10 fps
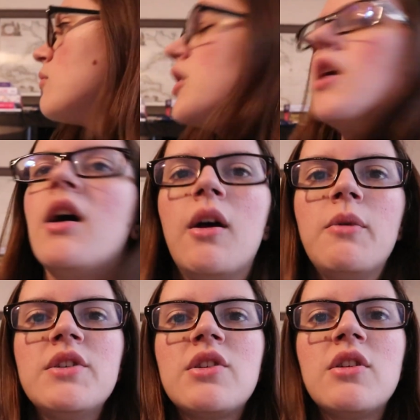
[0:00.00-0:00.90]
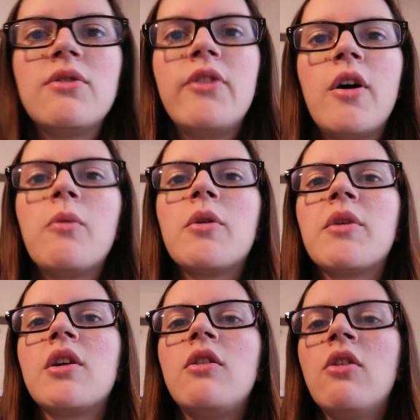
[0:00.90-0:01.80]
but yeah, I was gonna film while
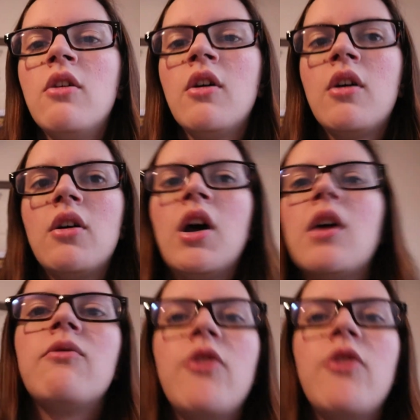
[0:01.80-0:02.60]
my uh,